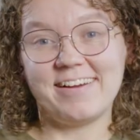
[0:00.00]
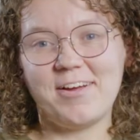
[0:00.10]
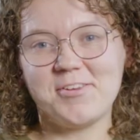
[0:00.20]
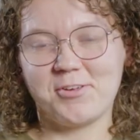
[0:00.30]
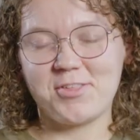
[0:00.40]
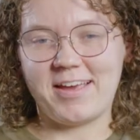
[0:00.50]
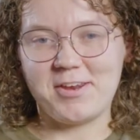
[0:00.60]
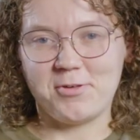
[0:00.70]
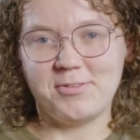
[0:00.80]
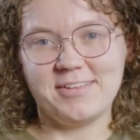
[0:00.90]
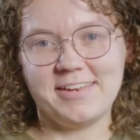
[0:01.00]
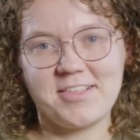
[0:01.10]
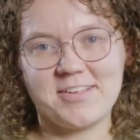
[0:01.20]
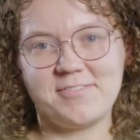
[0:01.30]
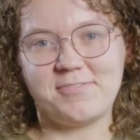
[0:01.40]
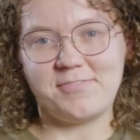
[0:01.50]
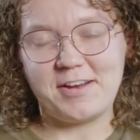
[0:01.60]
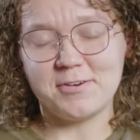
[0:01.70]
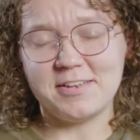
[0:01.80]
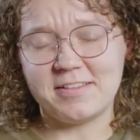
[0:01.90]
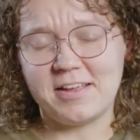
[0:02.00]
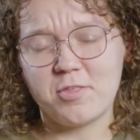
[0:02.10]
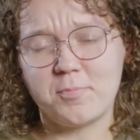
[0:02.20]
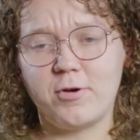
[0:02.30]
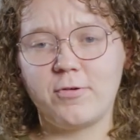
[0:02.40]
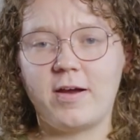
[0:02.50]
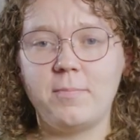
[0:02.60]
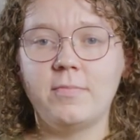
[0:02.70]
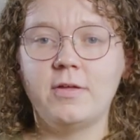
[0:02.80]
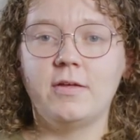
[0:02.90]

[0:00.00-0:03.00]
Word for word: Clear out your schedule. It's a very intense program,